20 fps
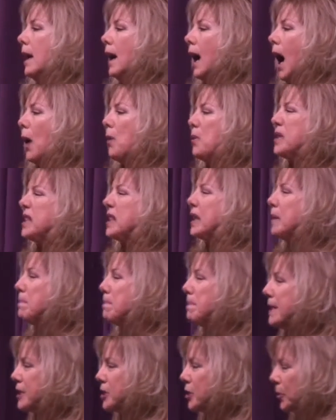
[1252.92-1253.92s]
I was
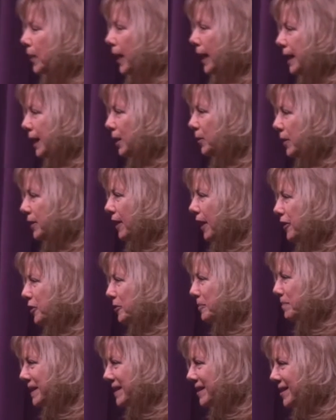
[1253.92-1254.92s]
commiserating with other
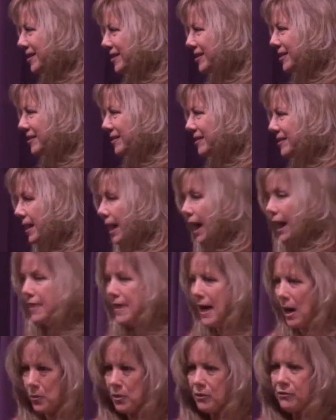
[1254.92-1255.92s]
businesses
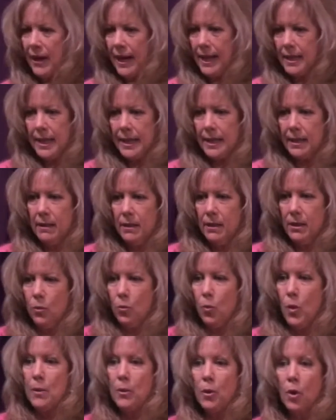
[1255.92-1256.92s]
that were failing.
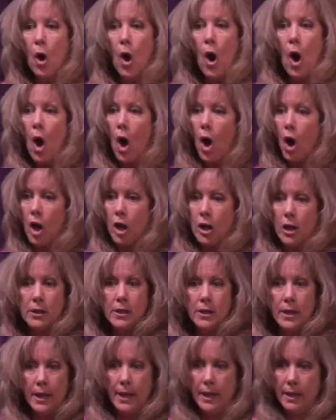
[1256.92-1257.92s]
We were
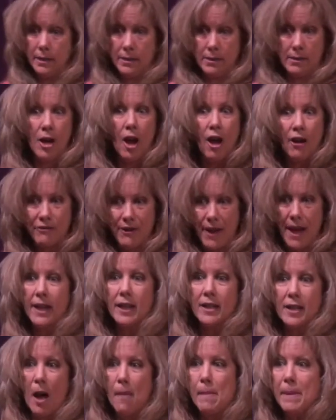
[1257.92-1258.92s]
all in tough
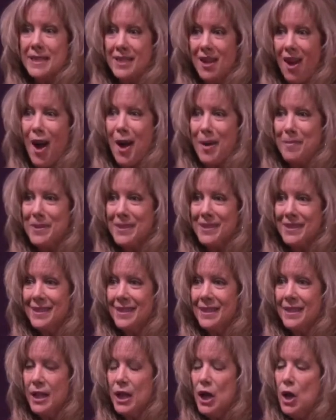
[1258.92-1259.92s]
economic times.
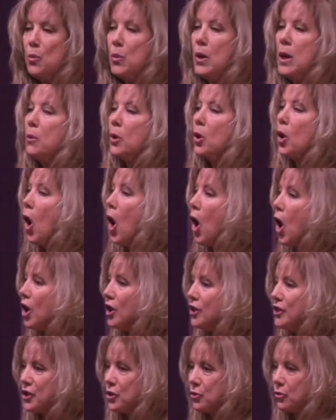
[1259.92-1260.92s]
We were
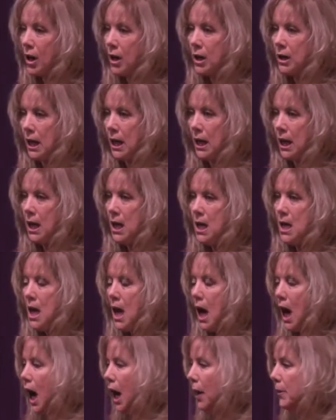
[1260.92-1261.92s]
all struggling.
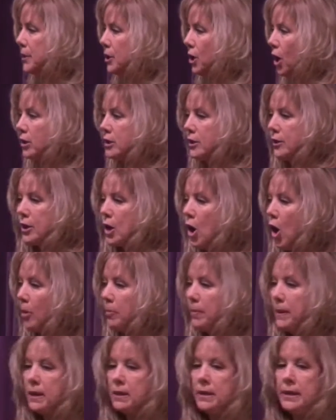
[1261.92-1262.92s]
I would talk to the
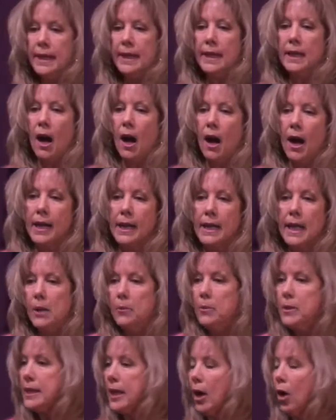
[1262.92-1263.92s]
carpet cleaning guy, and he
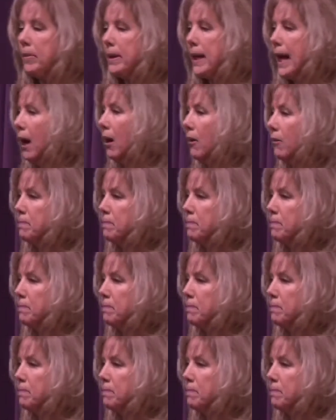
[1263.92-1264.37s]
would tell me how